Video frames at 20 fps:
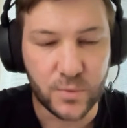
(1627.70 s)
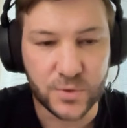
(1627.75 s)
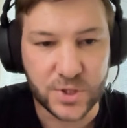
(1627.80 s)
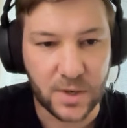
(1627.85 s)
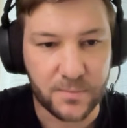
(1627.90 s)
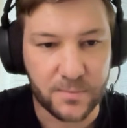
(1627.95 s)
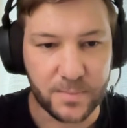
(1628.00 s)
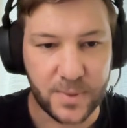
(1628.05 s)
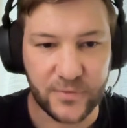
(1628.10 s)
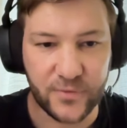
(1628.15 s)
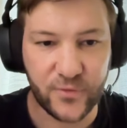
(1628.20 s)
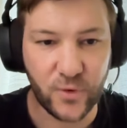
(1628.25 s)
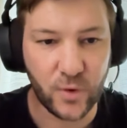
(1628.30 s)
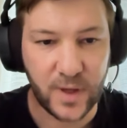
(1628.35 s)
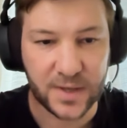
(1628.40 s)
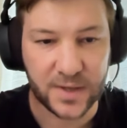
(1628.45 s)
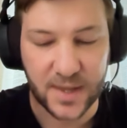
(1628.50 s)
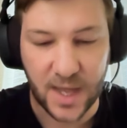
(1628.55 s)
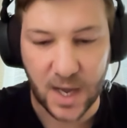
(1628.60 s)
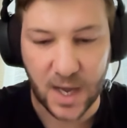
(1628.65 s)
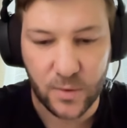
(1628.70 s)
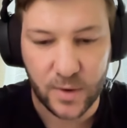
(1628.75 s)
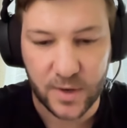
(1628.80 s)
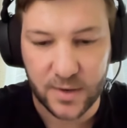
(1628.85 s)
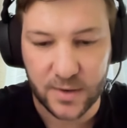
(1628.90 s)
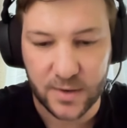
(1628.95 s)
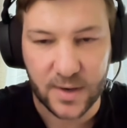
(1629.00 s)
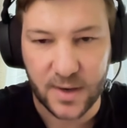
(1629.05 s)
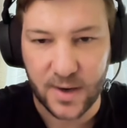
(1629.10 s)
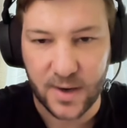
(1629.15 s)
So before that,
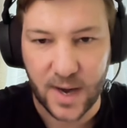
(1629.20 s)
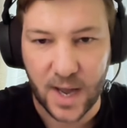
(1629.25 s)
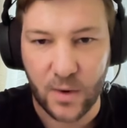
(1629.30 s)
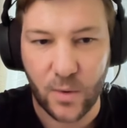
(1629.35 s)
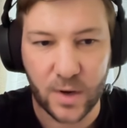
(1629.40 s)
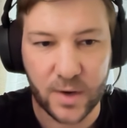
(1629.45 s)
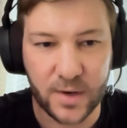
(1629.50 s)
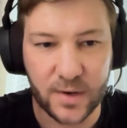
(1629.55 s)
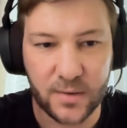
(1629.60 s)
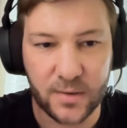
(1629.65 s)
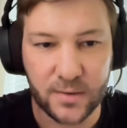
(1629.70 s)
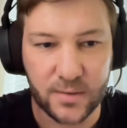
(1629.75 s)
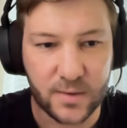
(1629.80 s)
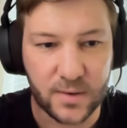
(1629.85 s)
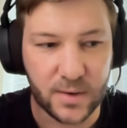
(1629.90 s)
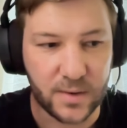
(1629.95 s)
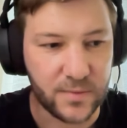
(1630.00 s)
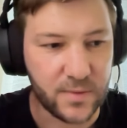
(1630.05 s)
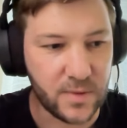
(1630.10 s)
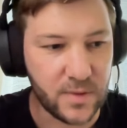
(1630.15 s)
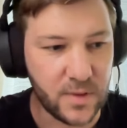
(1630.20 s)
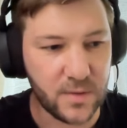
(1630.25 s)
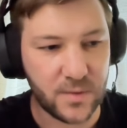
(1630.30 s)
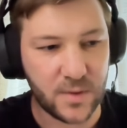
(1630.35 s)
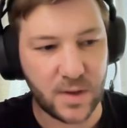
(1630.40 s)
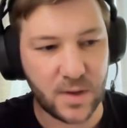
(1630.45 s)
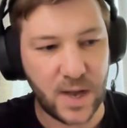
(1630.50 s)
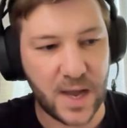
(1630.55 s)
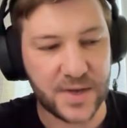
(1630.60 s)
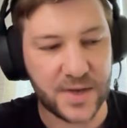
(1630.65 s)
no one,
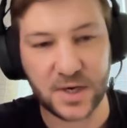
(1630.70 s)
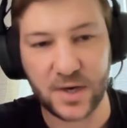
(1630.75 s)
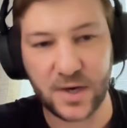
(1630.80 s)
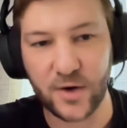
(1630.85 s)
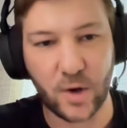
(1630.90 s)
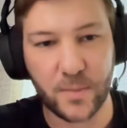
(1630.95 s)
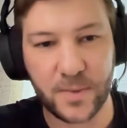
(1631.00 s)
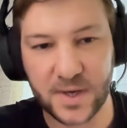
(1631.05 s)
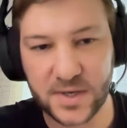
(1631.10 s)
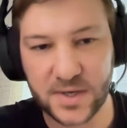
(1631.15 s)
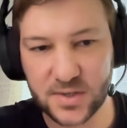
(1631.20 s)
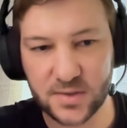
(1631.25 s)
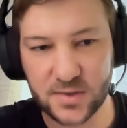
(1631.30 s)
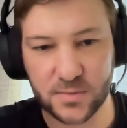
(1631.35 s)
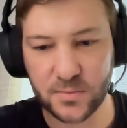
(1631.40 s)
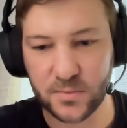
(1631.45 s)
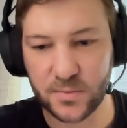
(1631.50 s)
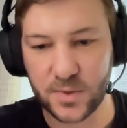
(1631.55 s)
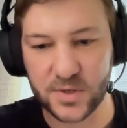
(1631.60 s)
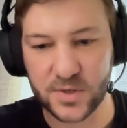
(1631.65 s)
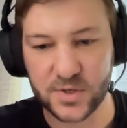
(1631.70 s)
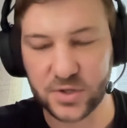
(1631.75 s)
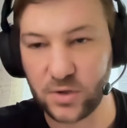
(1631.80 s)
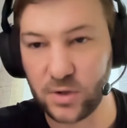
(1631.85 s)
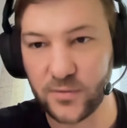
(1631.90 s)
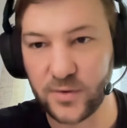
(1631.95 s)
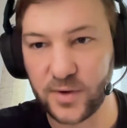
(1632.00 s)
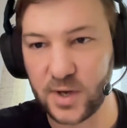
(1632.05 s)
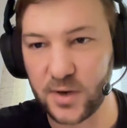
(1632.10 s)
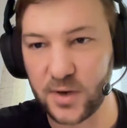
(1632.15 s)
as economics, the
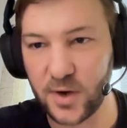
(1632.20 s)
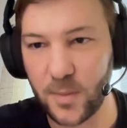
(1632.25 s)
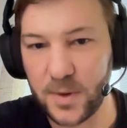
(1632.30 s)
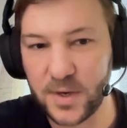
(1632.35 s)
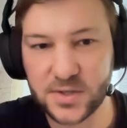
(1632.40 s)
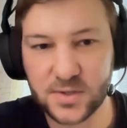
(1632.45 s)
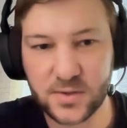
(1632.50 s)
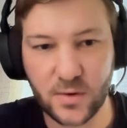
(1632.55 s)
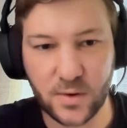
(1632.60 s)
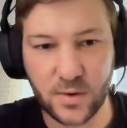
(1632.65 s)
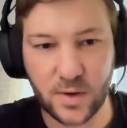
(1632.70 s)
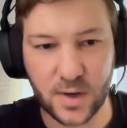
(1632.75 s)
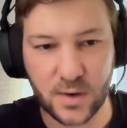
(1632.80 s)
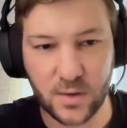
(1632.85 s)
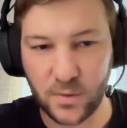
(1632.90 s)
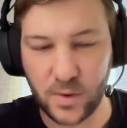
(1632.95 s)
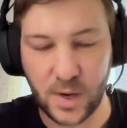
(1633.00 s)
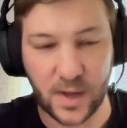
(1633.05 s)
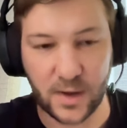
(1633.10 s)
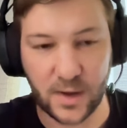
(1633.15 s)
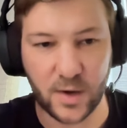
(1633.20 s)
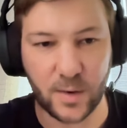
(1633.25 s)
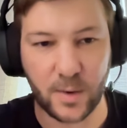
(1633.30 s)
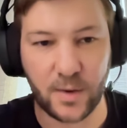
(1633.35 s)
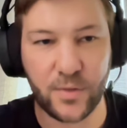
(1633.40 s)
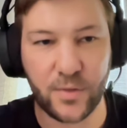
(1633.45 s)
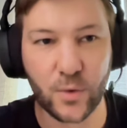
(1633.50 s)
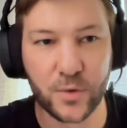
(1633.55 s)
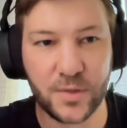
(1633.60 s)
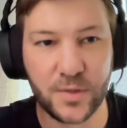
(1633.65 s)
school of economics, or
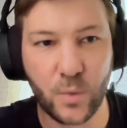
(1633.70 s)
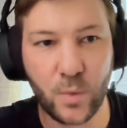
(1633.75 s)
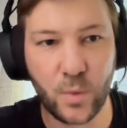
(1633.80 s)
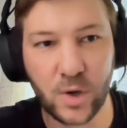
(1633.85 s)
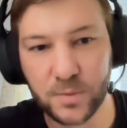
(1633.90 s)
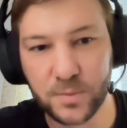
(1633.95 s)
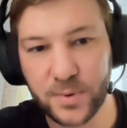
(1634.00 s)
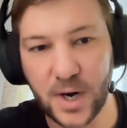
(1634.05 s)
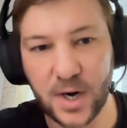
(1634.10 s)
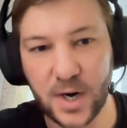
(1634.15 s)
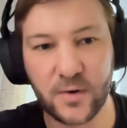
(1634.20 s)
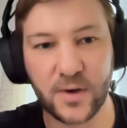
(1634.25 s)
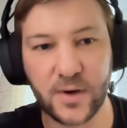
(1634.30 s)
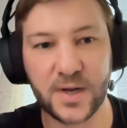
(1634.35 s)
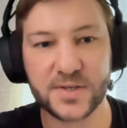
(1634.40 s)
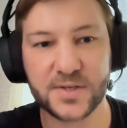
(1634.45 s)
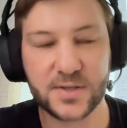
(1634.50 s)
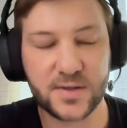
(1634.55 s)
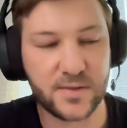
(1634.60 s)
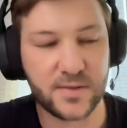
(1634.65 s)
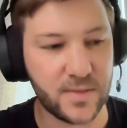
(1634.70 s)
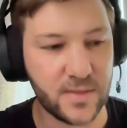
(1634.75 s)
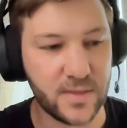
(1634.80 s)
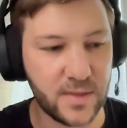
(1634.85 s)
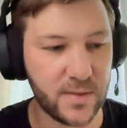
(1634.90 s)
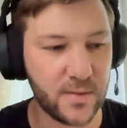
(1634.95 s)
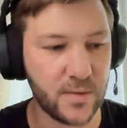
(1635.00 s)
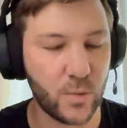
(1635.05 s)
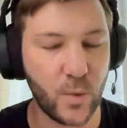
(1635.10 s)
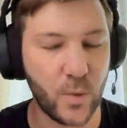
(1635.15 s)
economic thought in the world progressed,
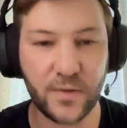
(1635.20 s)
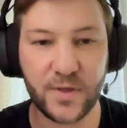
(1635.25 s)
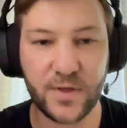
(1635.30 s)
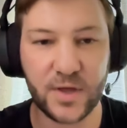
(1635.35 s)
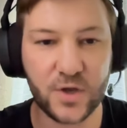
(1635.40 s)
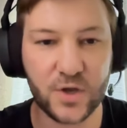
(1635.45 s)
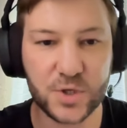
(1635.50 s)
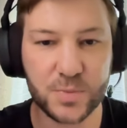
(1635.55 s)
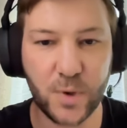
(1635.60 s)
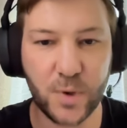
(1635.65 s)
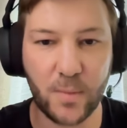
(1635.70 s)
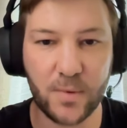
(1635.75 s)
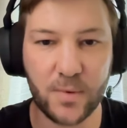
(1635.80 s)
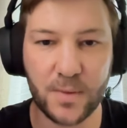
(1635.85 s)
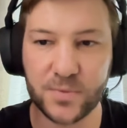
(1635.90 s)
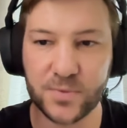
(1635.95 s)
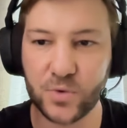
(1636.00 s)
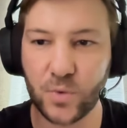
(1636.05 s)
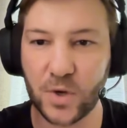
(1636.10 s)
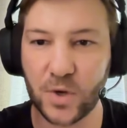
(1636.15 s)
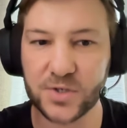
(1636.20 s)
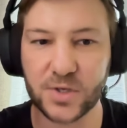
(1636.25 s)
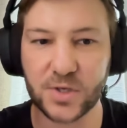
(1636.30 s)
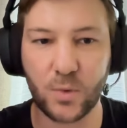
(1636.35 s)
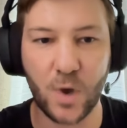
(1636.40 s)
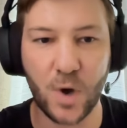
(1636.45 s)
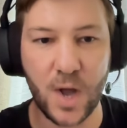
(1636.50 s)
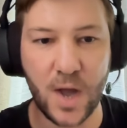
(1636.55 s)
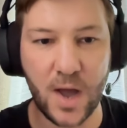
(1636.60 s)
one of the huge problems was,